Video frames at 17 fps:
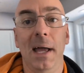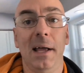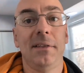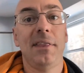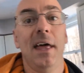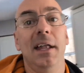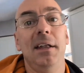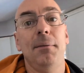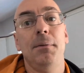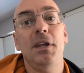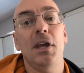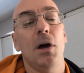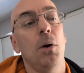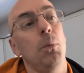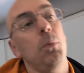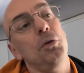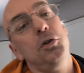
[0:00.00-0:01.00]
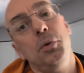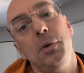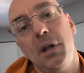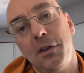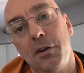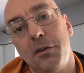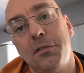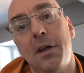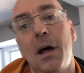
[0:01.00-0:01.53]
Bank then, will
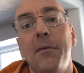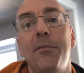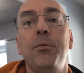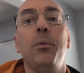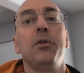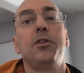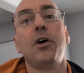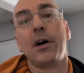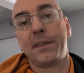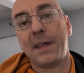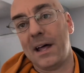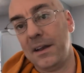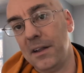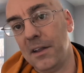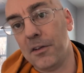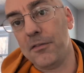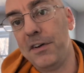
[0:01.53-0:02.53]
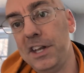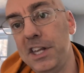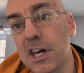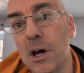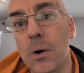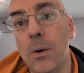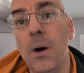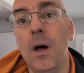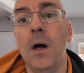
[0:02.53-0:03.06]
do another stuff. We'll talk that in another
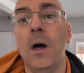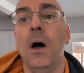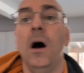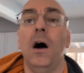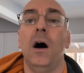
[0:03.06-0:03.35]
video.